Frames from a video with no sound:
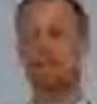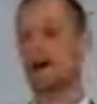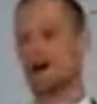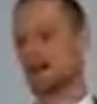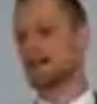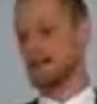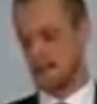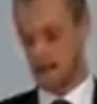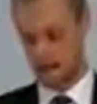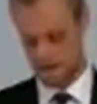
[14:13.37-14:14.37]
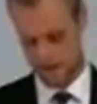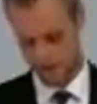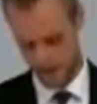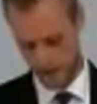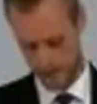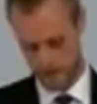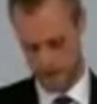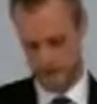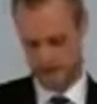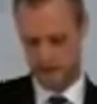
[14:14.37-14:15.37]
line in history,
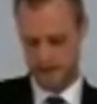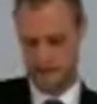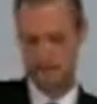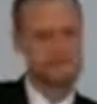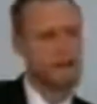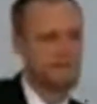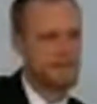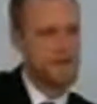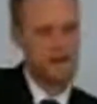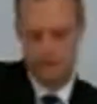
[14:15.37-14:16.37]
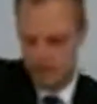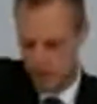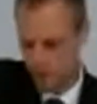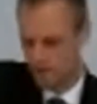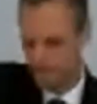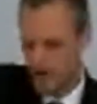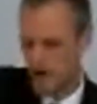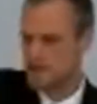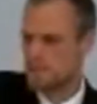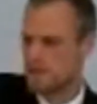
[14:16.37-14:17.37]
this is something that is true of
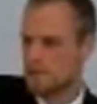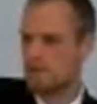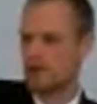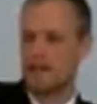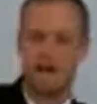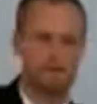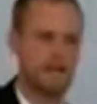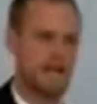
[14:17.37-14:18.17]
God's people in every